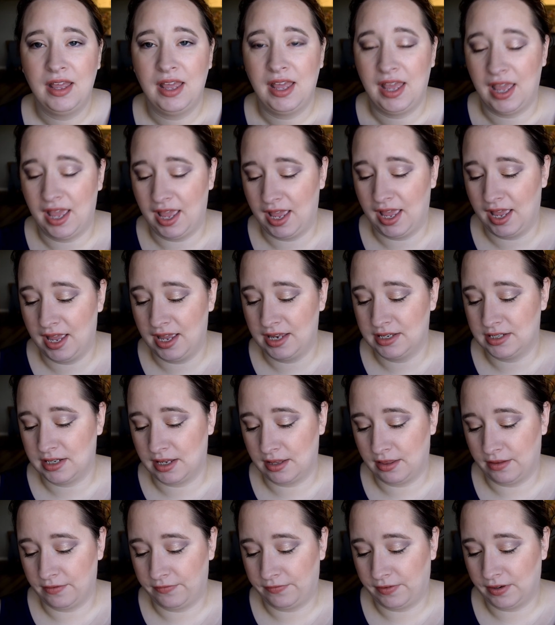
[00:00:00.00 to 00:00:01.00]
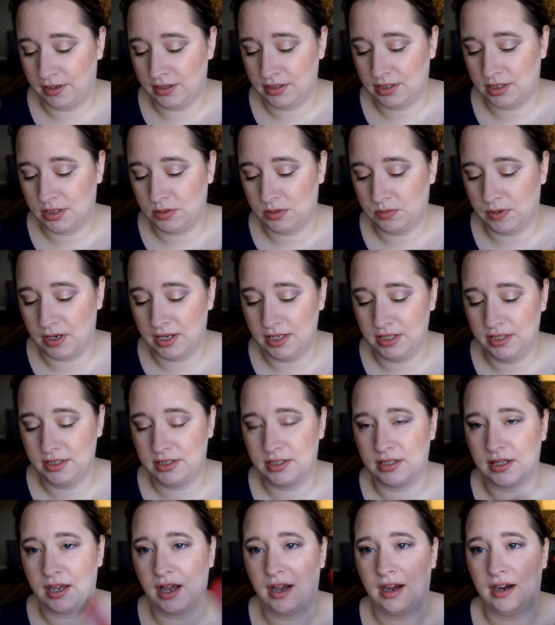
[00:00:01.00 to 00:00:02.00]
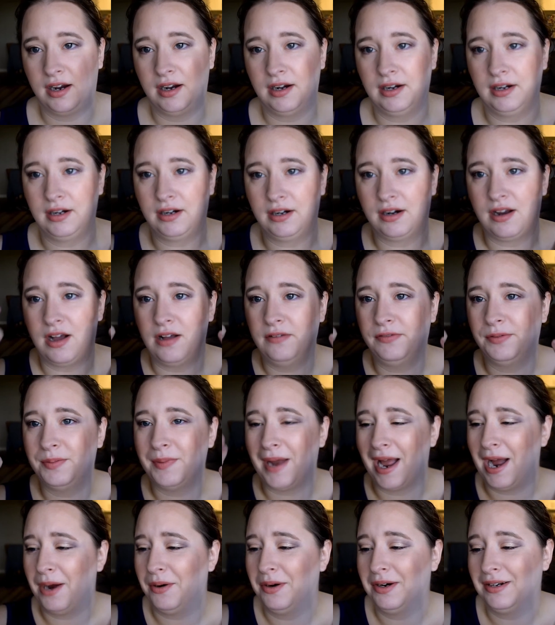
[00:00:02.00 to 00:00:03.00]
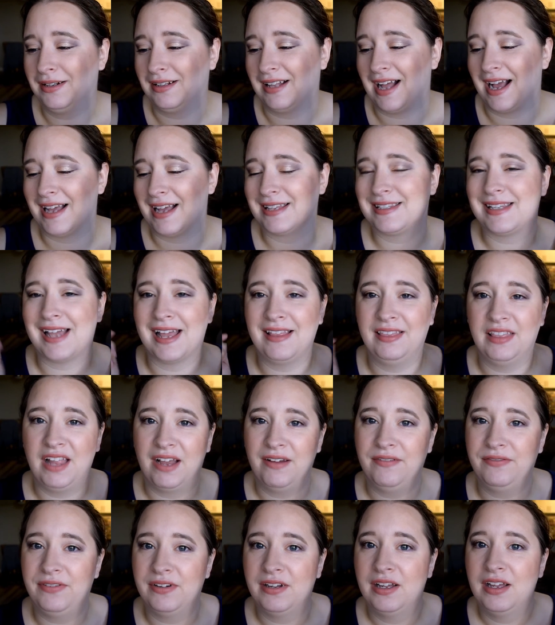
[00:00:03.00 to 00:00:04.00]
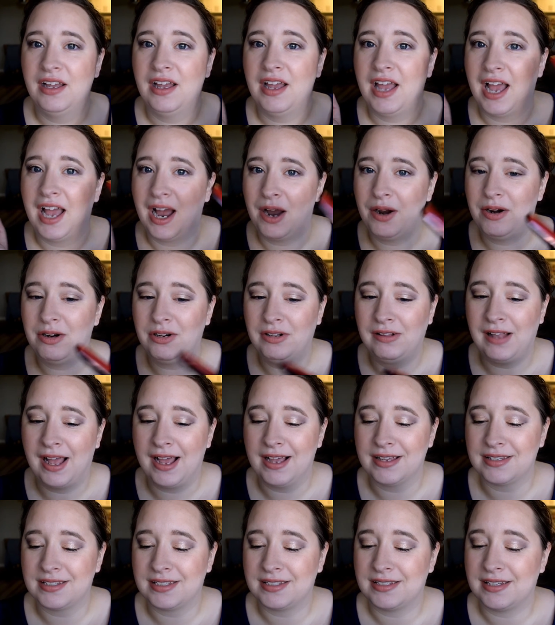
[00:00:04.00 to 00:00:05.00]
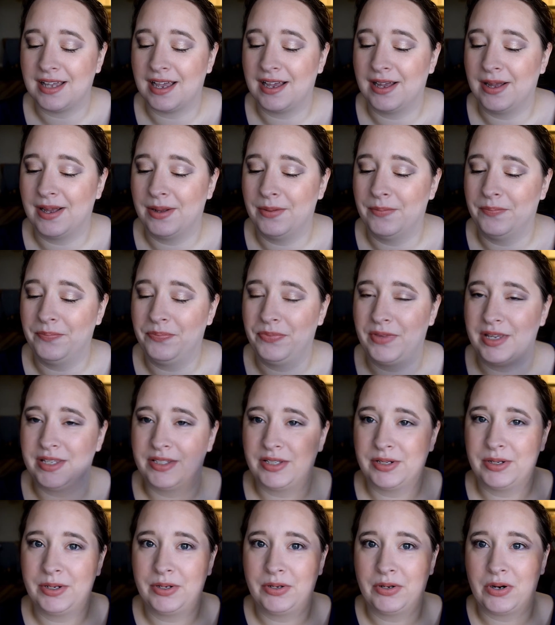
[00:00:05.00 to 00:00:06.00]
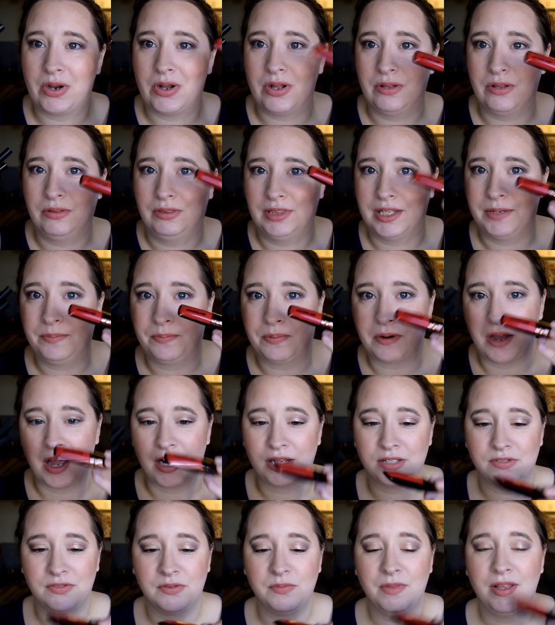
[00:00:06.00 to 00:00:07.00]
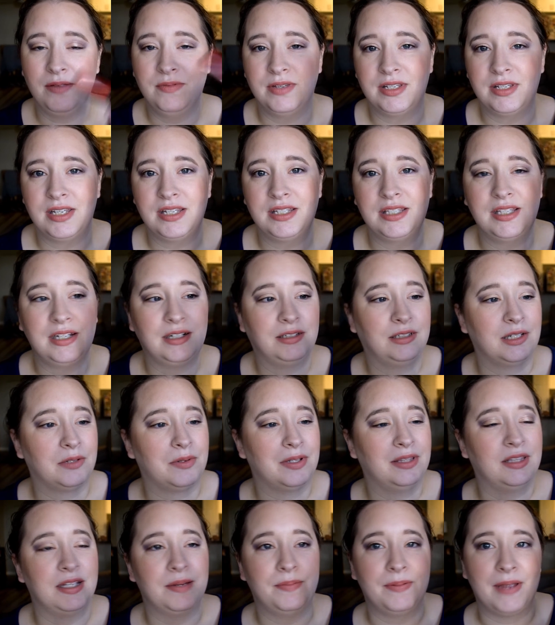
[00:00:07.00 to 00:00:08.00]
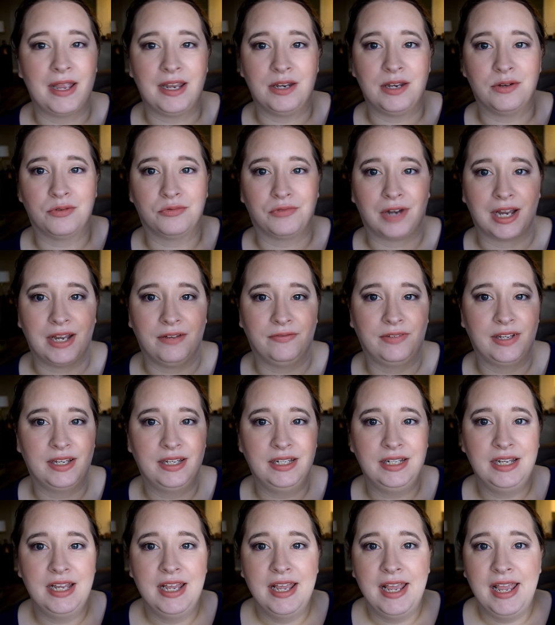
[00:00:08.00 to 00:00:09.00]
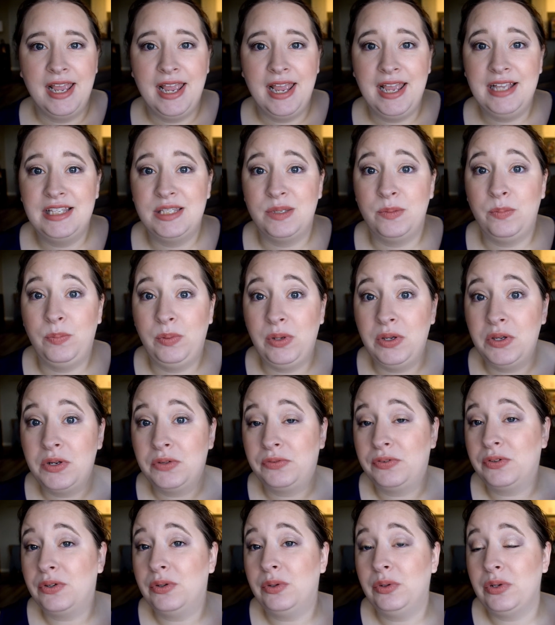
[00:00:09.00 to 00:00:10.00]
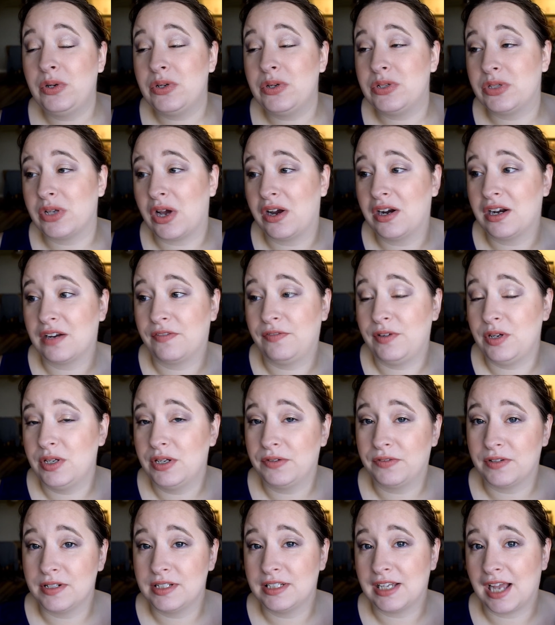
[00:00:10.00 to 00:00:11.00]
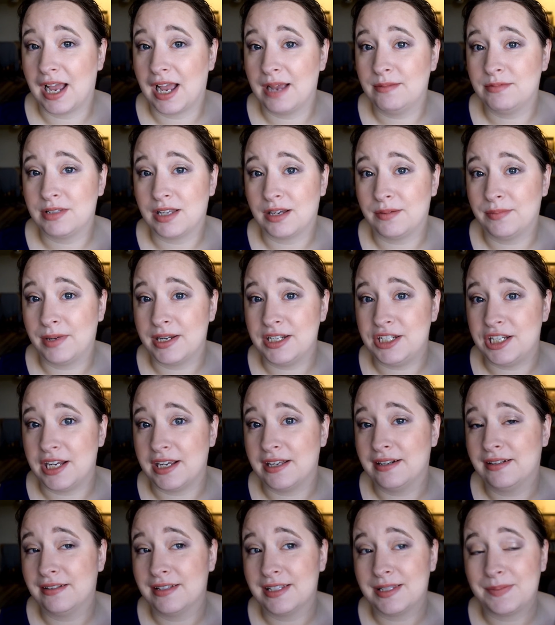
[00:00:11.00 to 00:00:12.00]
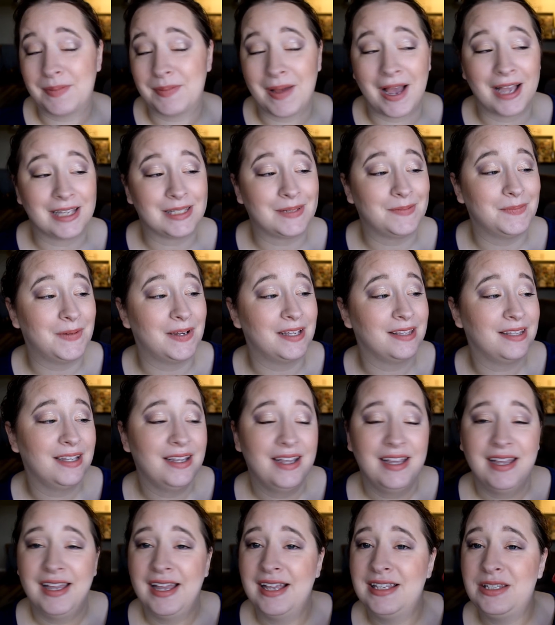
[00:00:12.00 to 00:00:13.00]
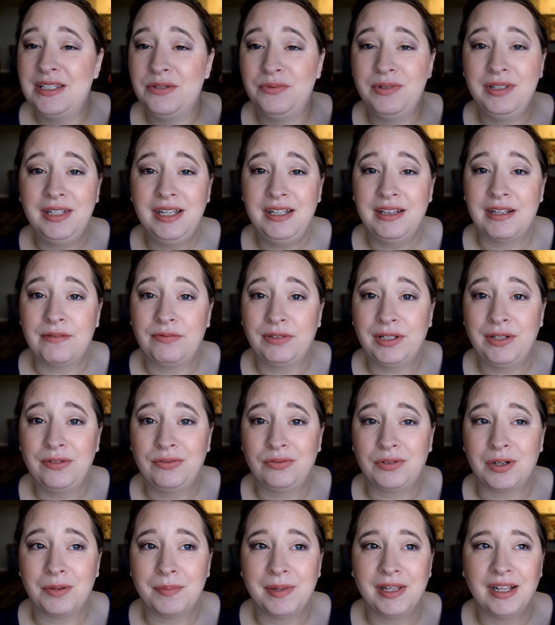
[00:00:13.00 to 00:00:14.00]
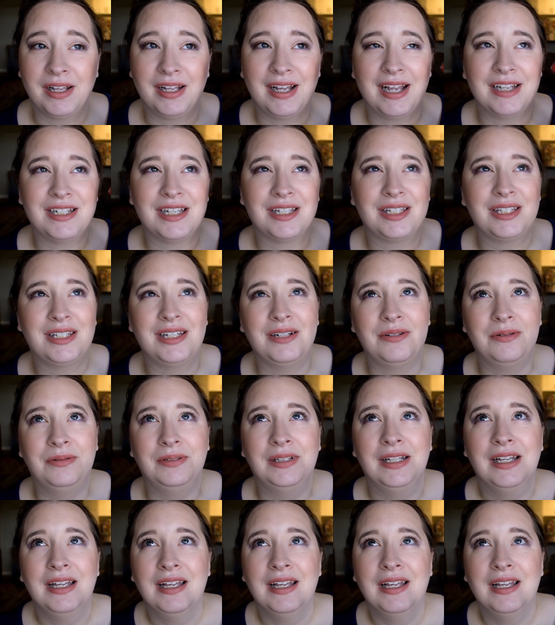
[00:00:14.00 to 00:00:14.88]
And the first ones are all from Hourglass. I love Hourglass. These are all lip products from them. This is their liquid lip in Raven. It's beautiful. You saw it a few different times on my channel this past month. It's a really lovely formula. I just don't,